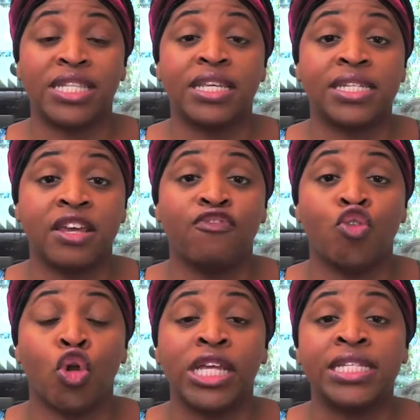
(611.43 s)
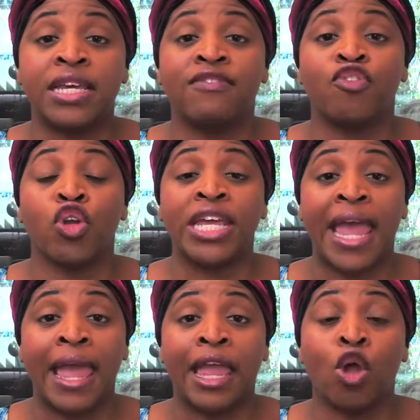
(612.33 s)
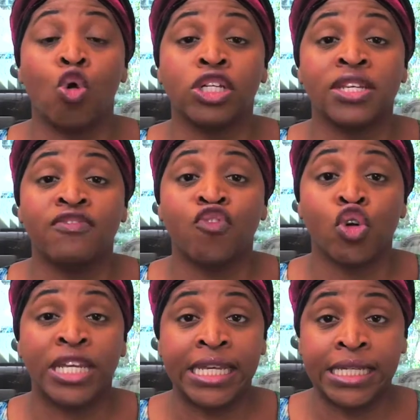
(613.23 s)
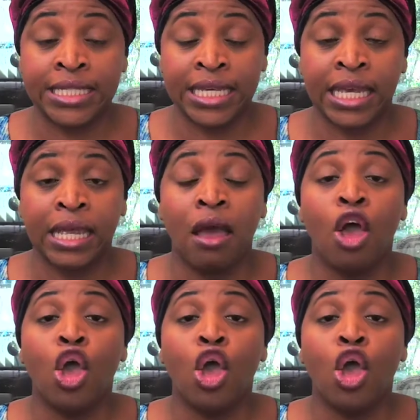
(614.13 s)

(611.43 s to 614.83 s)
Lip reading: the 1040, 1040A, or 1040EZ,